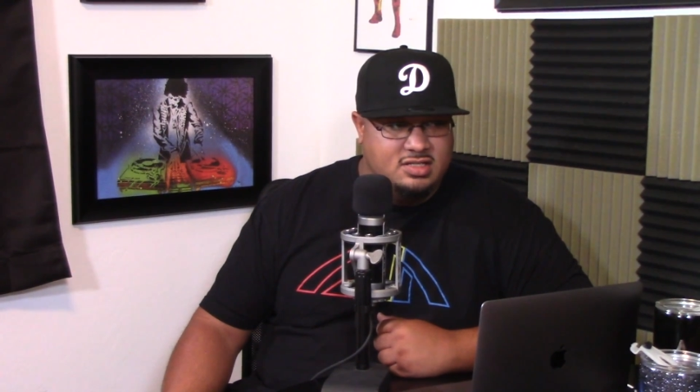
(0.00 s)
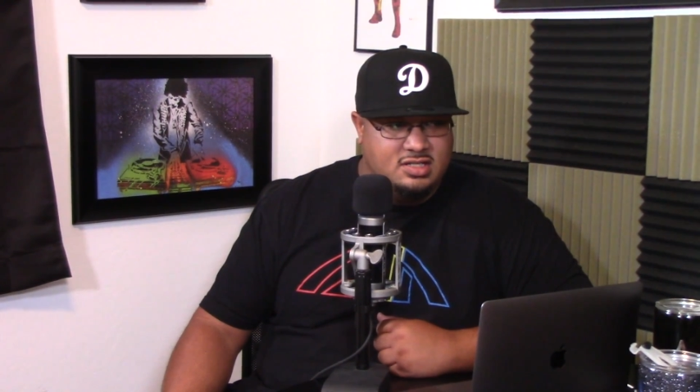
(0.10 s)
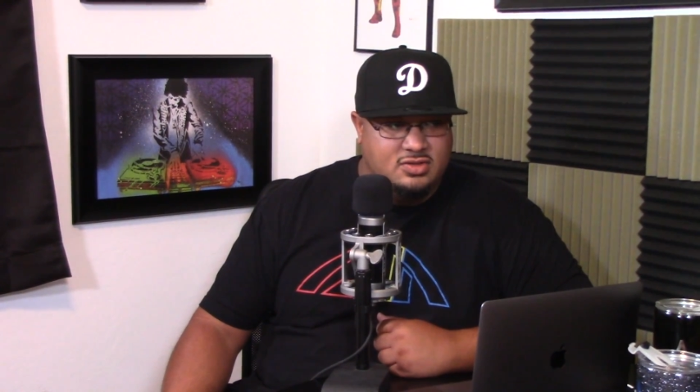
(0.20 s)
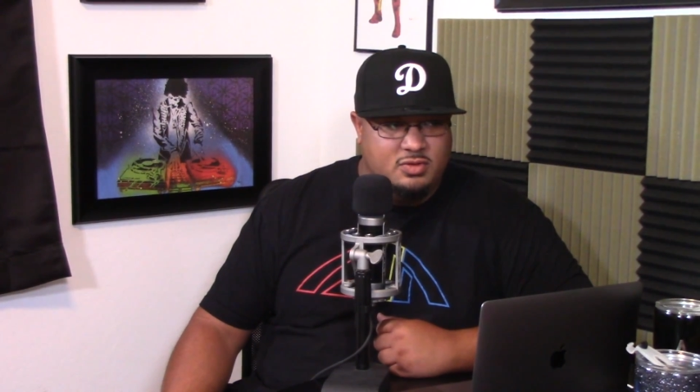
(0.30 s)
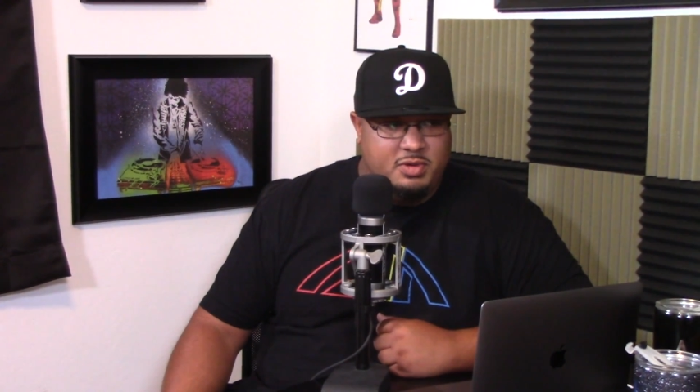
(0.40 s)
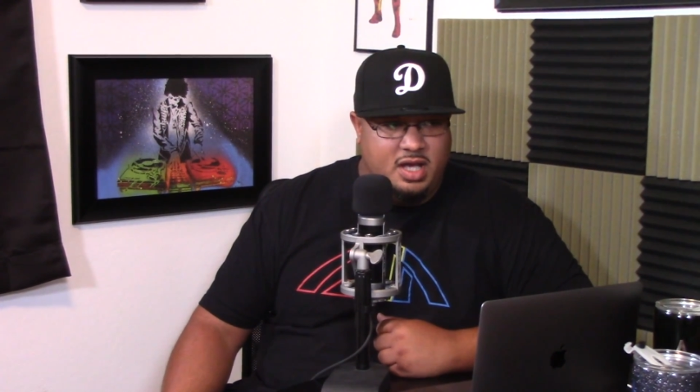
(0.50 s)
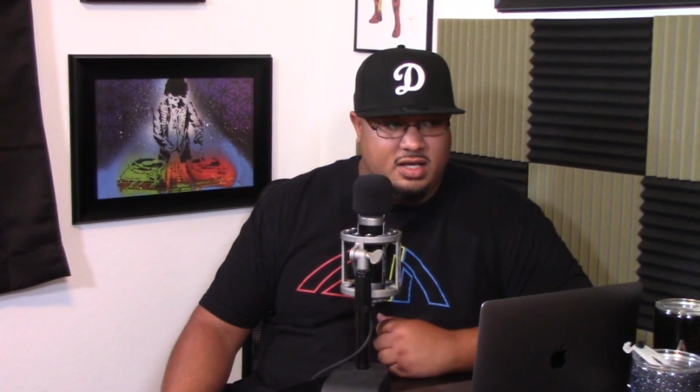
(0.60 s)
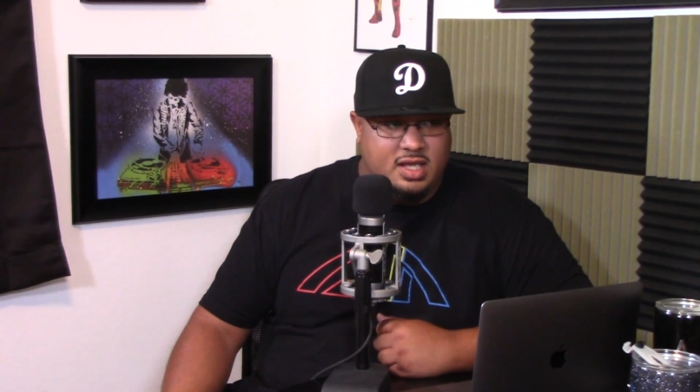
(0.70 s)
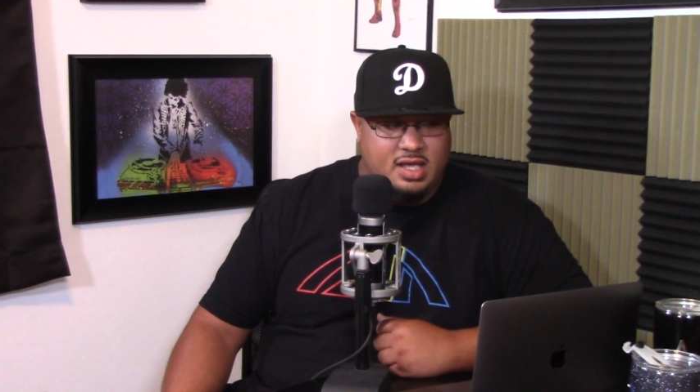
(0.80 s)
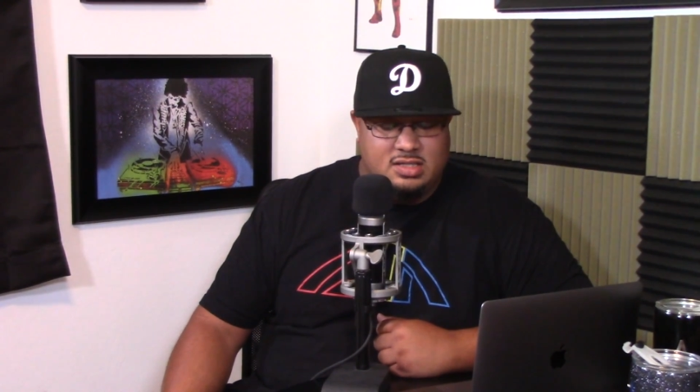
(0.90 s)
Let's do a
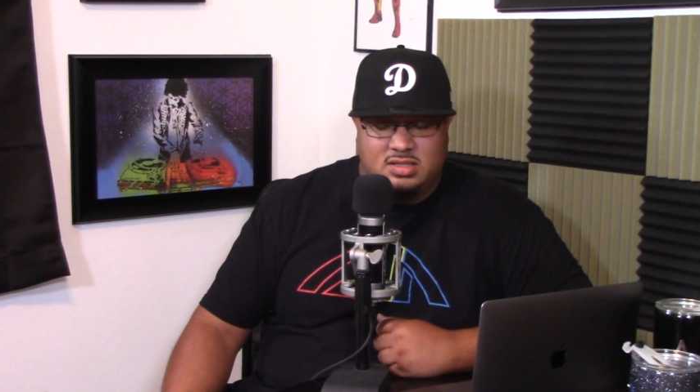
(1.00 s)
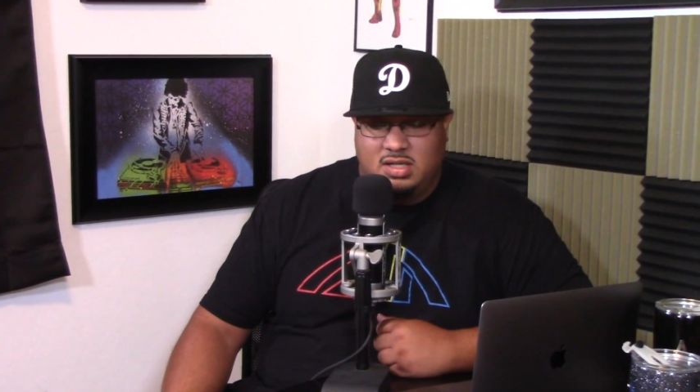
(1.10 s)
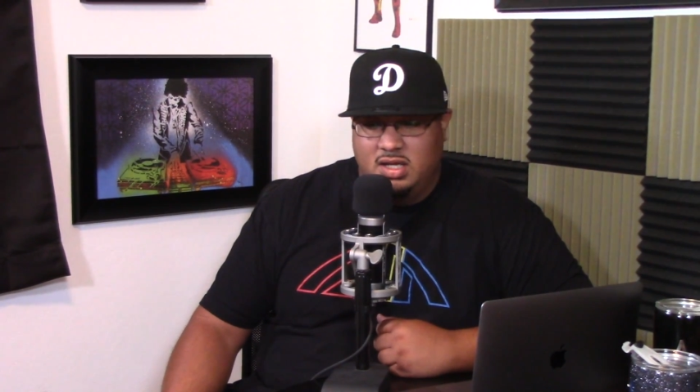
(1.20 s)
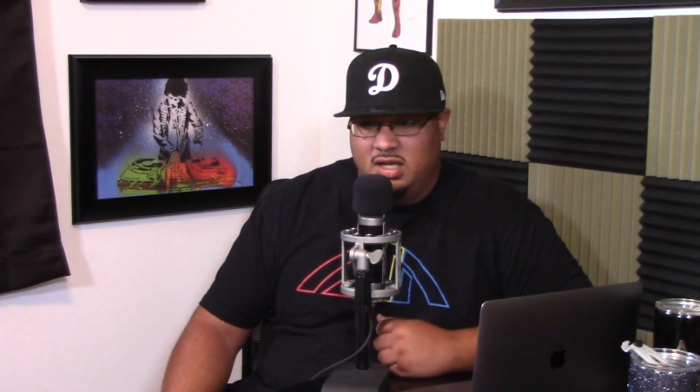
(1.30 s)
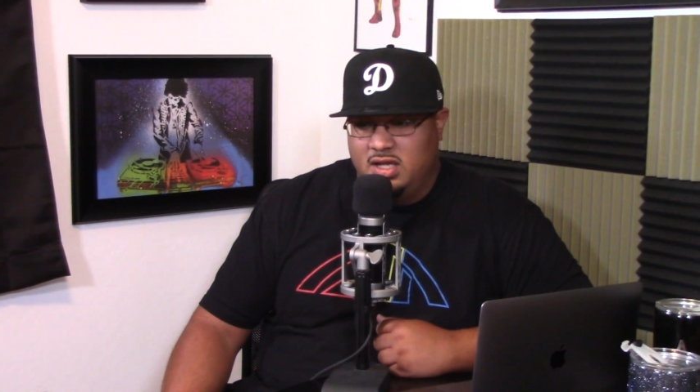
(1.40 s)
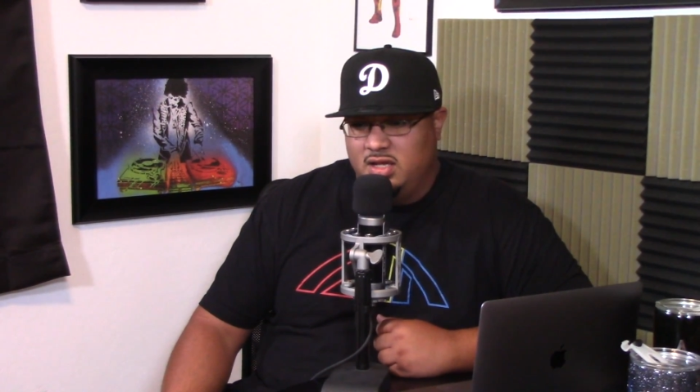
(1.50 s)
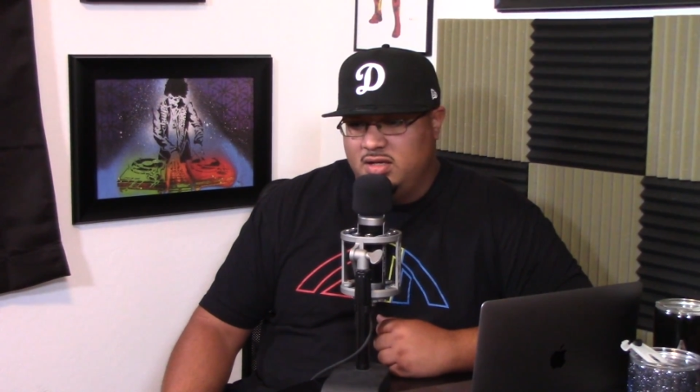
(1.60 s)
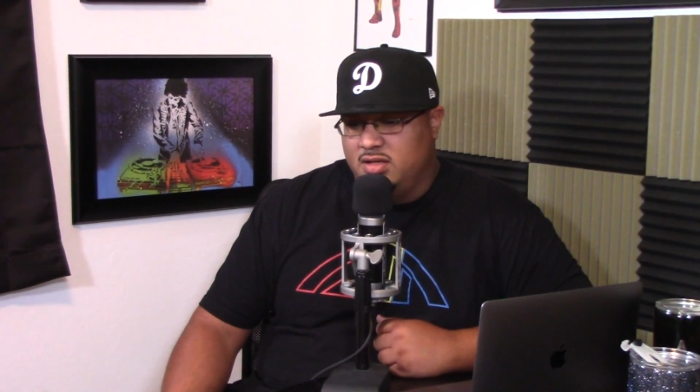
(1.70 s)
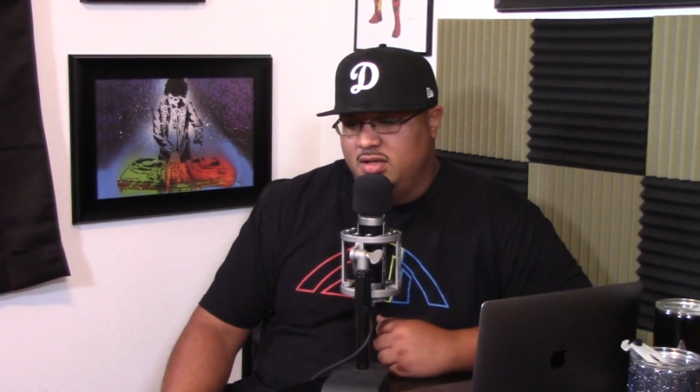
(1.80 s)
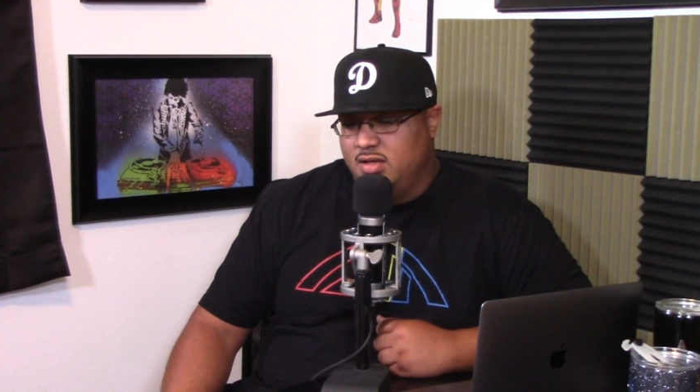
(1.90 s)
podcast. And